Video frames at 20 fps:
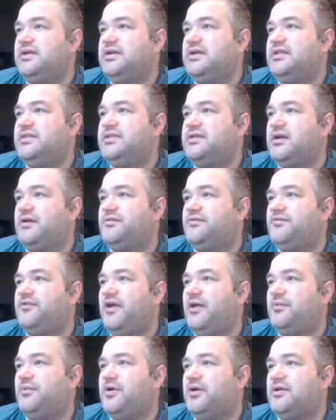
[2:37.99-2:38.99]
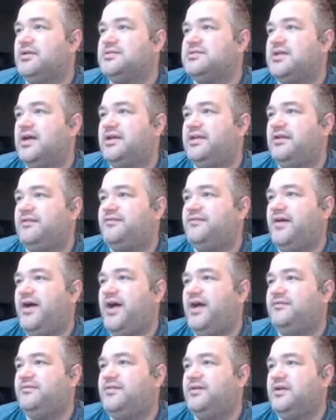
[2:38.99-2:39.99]
term framework is .NET
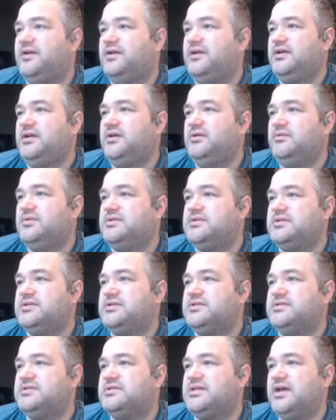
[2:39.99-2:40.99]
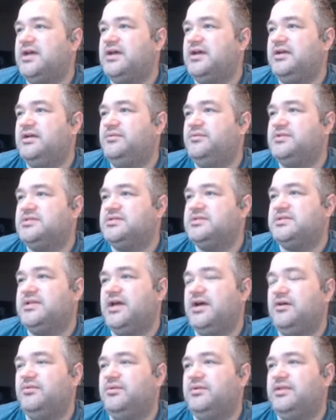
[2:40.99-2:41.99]
5, which is
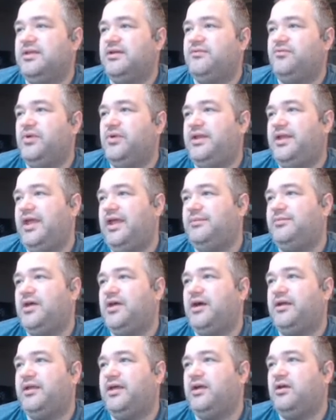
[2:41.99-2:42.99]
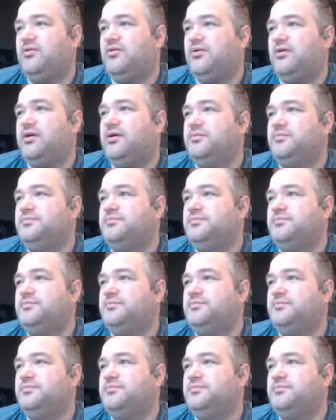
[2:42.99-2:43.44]
now what they've renamed .NET Core.